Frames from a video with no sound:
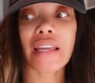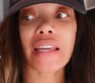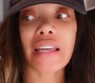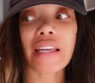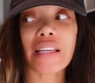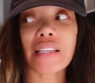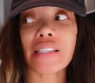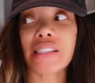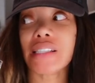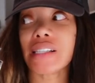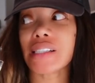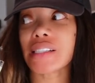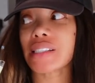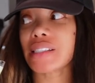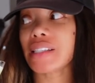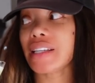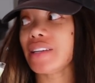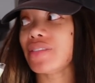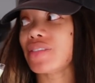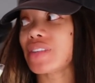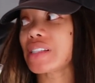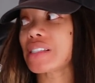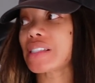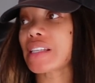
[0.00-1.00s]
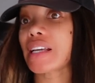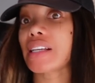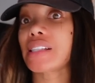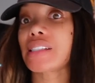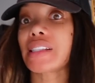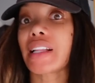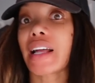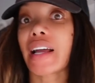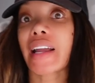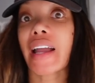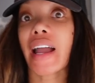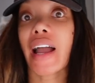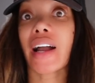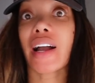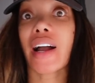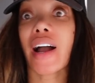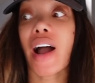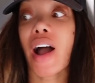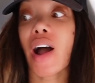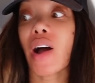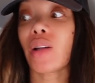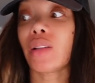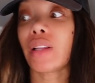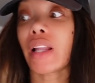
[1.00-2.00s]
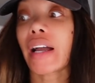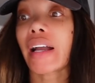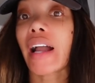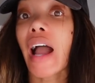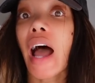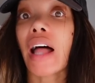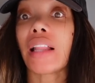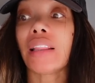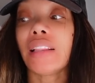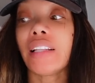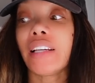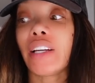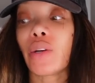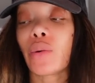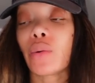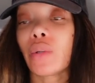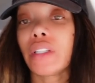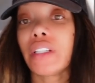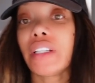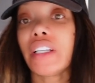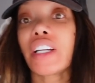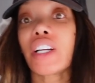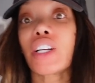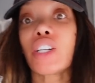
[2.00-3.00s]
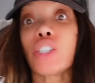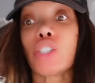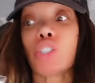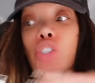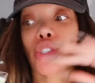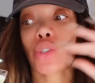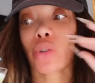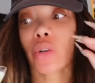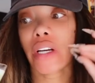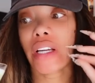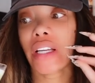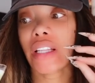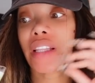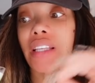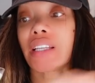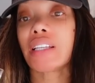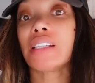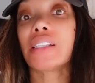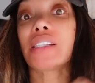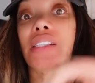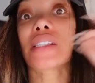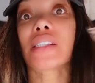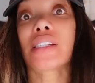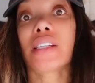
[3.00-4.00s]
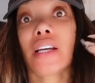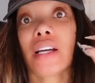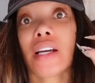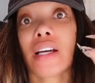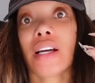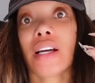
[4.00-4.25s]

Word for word: It doesn't even taste like alcohol. Like, I literally could drink this.